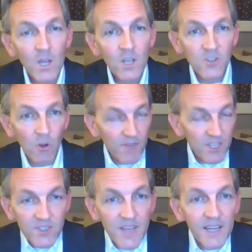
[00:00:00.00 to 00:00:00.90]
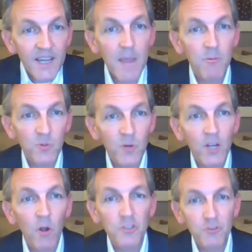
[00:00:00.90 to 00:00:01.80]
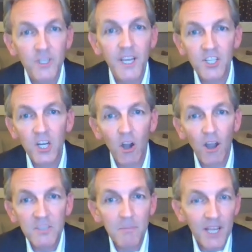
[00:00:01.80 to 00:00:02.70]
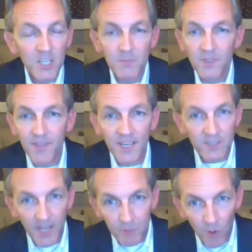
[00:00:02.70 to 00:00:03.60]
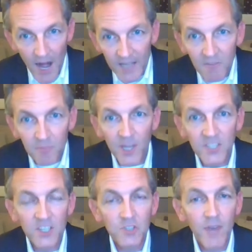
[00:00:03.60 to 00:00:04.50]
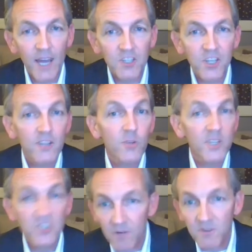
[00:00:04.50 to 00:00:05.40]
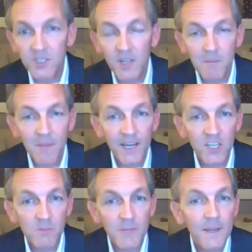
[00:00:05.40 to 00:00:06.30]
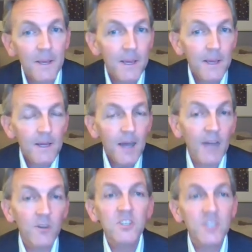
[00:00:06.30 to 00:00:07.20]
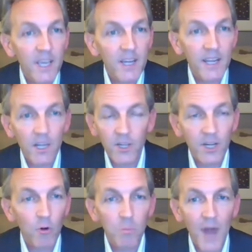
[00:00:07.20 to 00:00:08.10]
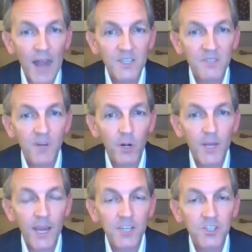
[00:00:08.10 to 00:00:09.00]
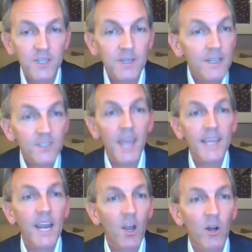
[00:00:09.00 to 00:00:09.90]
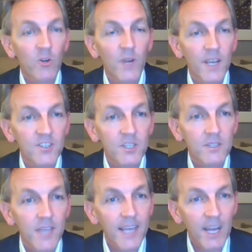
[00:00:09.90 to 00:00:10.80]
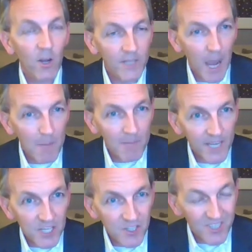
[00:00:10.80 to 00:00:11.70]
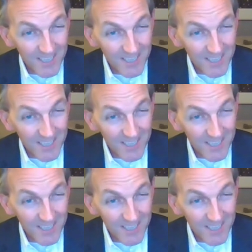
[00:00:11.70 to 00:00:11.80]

So this then enables what I call strategic cost management, things like proactive pricing strategy, doing service line management, understanding clinical practice variation, taking on risk, taking on capitation.